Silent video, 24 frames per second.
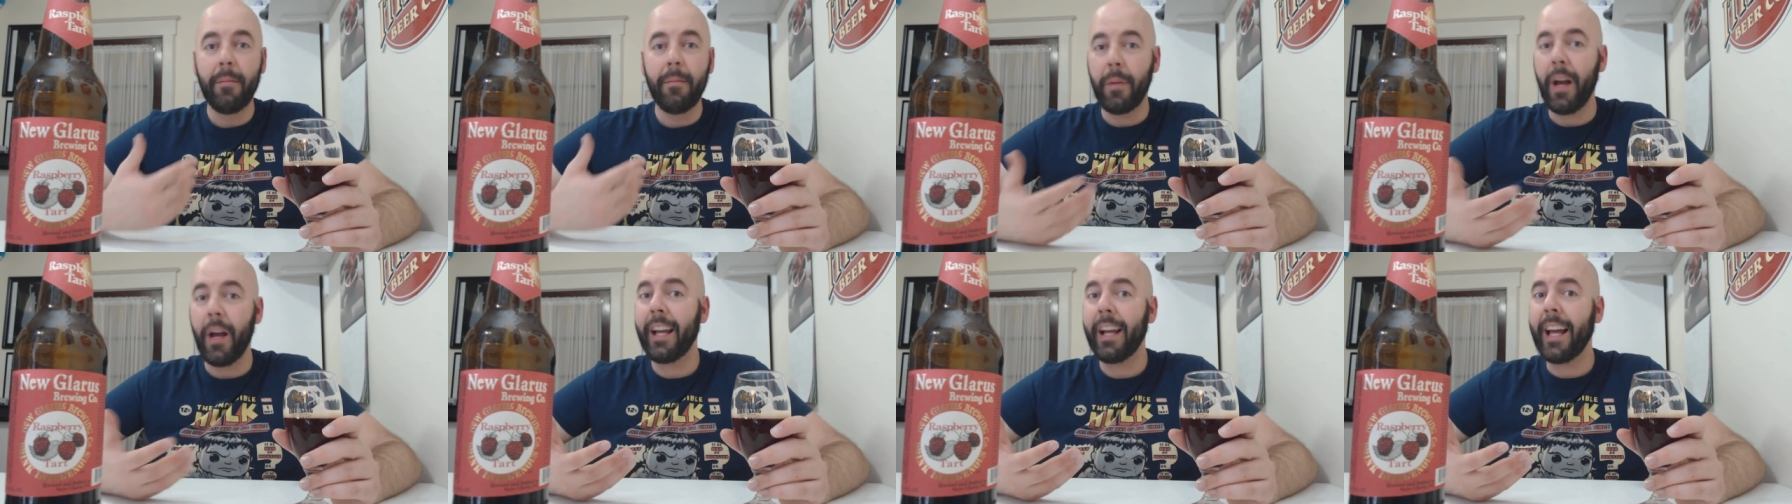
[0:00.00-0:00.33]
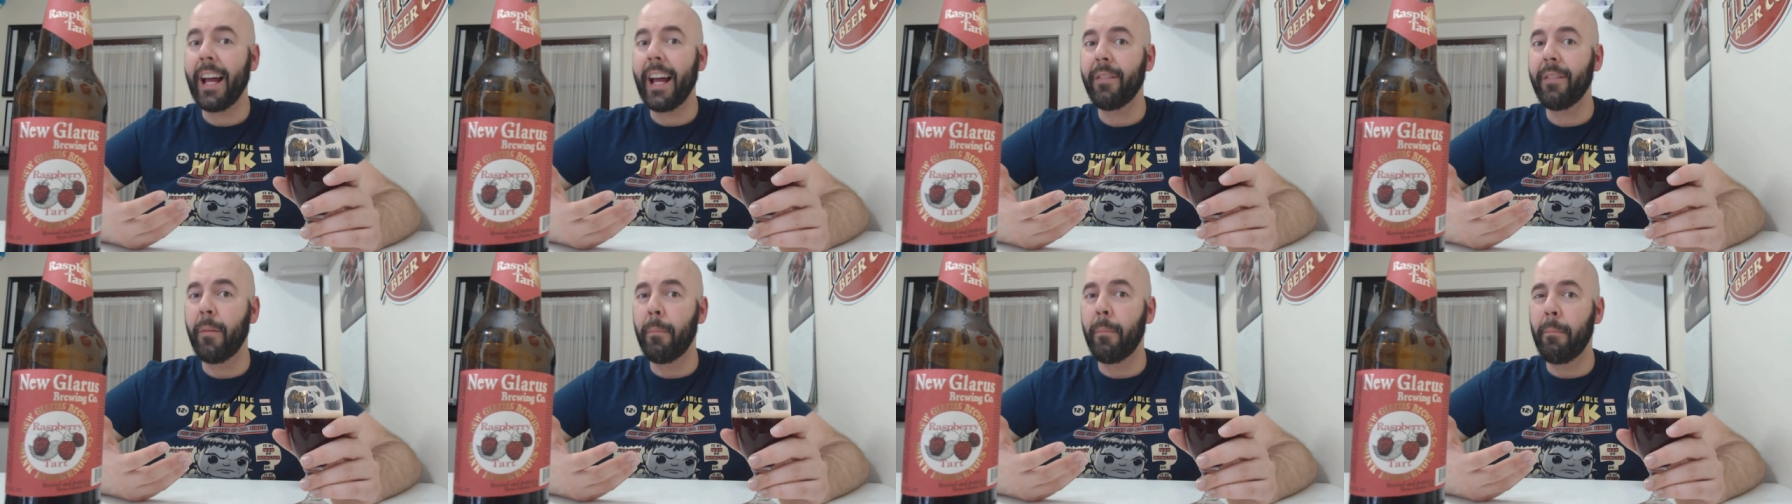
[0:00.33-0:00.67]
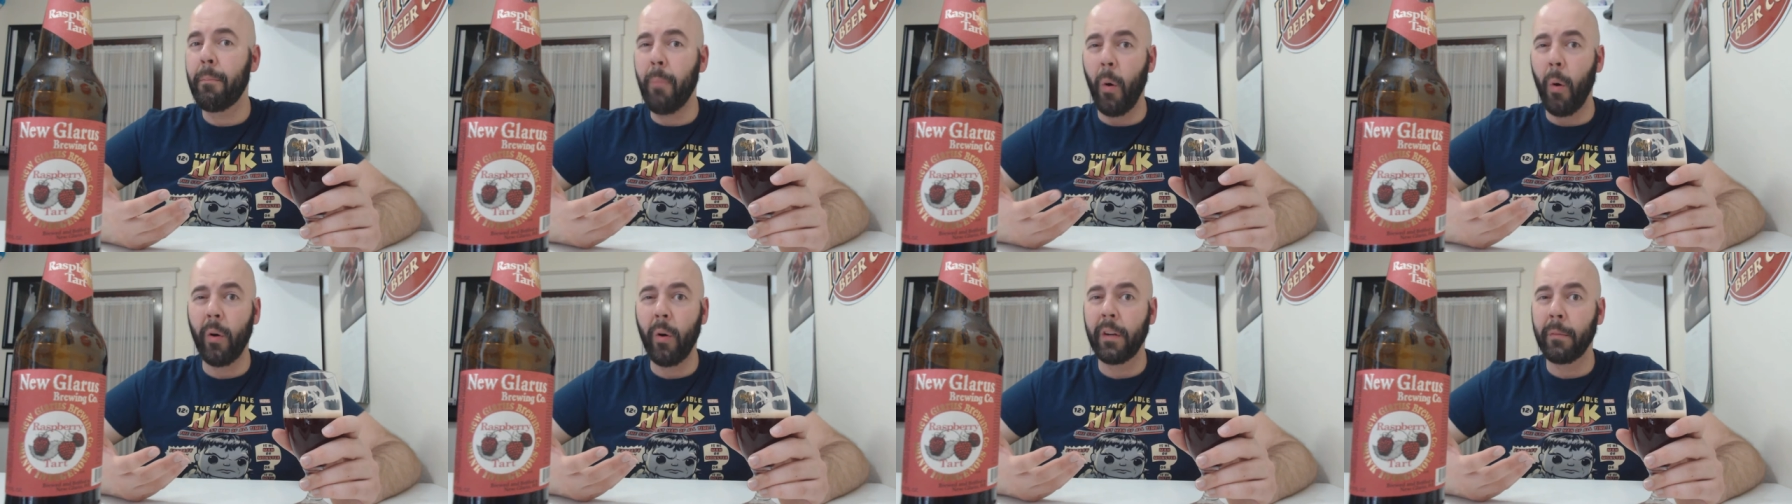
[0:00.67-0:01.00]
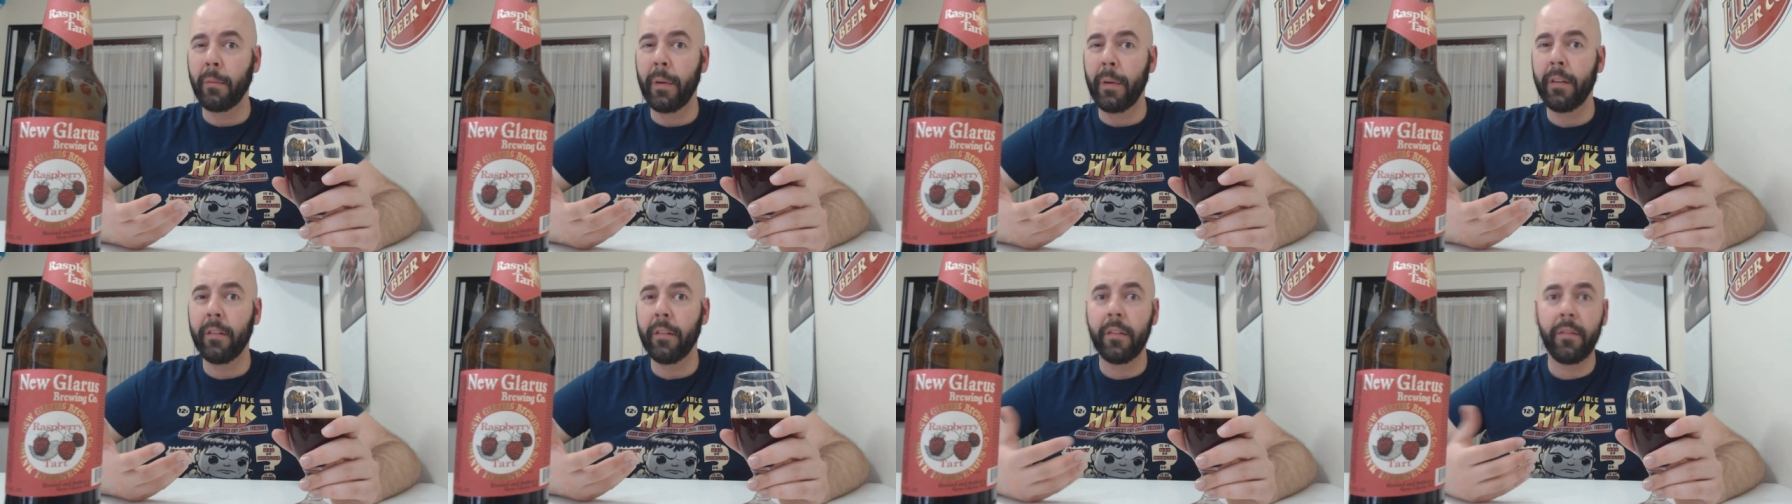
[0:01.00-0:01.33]
Probably kind of a
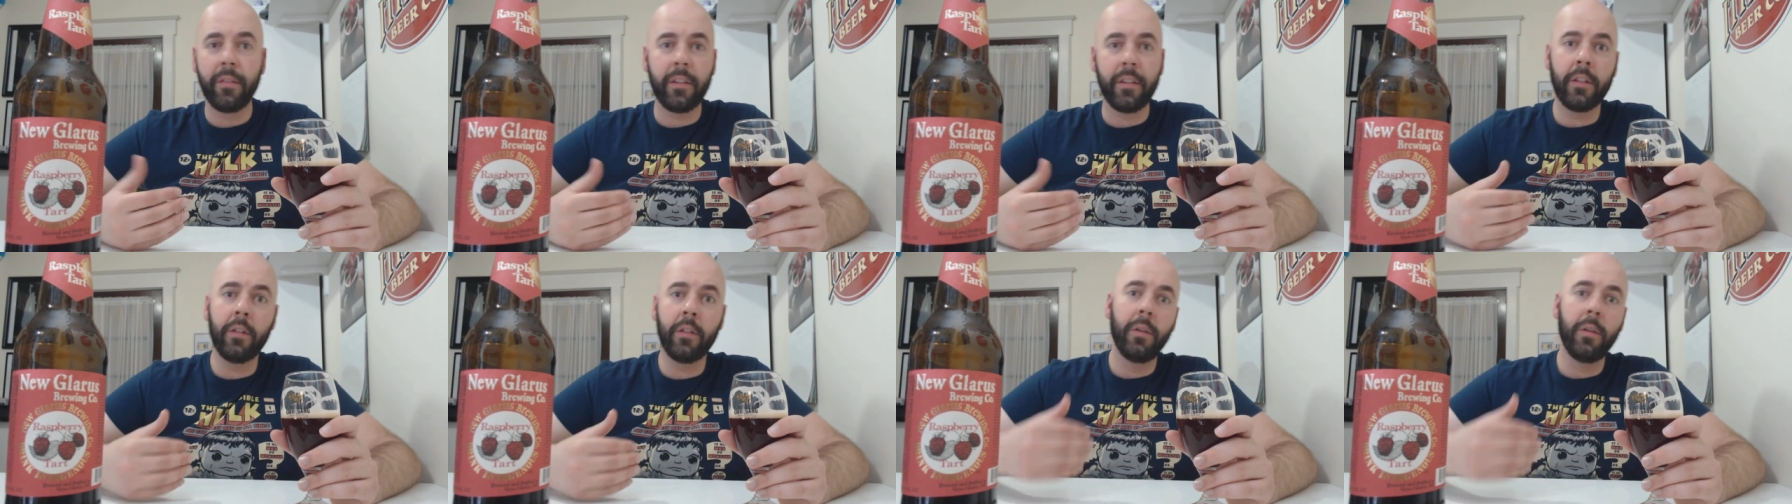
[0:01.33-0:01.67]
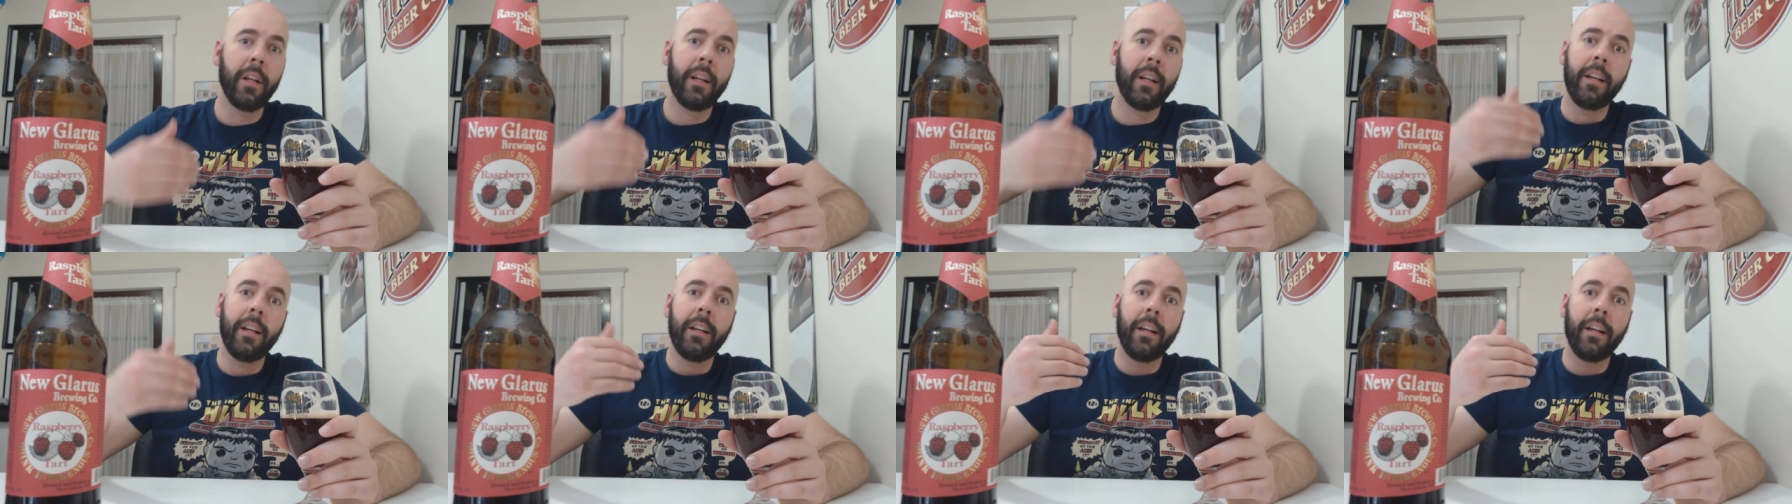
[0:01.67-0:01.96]
boring beer review.